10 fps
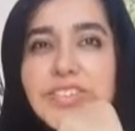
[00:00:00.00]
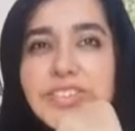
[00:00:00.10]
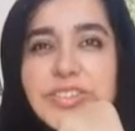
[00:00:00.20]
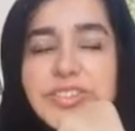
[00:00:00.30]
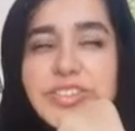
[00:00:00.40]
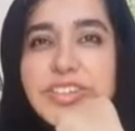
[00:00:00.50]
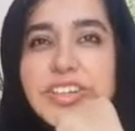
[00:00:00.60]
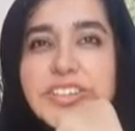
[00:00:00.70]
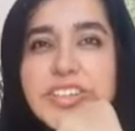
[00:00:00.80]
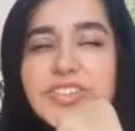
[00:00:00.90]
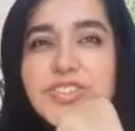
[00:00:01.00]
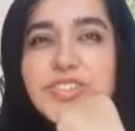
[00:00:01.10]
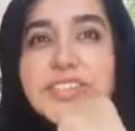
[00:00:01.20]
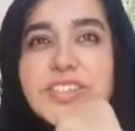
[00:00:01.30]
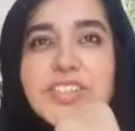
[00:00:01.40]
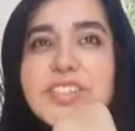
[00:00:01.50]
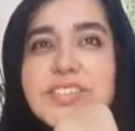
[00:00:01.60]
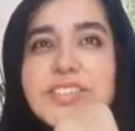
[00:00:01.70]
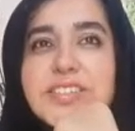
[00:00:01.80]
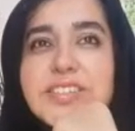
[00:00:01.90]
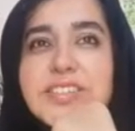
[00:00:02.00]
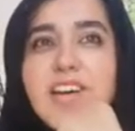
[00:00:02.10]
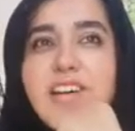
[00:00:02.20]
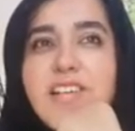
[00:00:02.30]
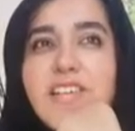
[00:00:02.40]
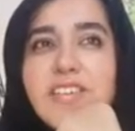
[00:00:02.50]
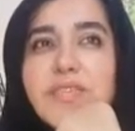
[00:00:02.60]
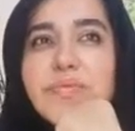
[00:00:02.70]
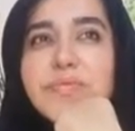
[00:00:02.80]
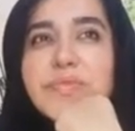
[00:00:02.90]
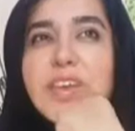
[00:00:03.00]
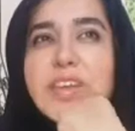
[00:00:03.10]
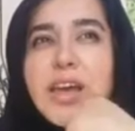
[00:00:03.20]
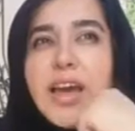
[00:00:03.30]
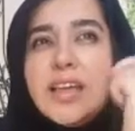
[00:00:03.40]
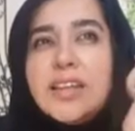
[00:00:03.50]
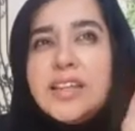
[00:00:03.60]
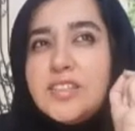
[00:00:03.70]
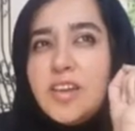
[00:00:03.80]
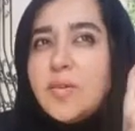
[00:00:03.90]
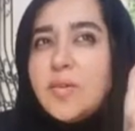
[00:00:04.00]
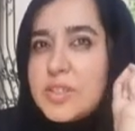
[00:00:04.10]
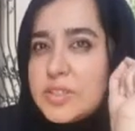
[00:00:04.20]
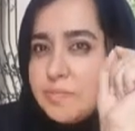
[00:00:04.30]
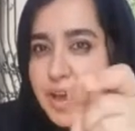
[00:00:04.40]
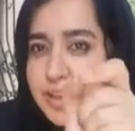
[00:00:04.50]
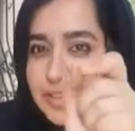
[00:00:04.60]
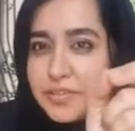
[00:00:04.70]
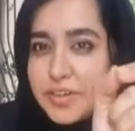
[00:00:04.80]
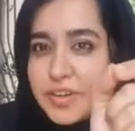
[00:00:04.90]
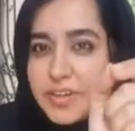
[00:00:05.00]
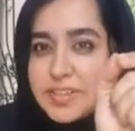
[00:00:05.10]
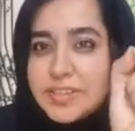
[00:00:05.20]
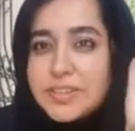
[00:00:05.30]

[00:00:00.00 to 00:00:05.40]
that you're creating strategies. Um, let's talk about Smile first.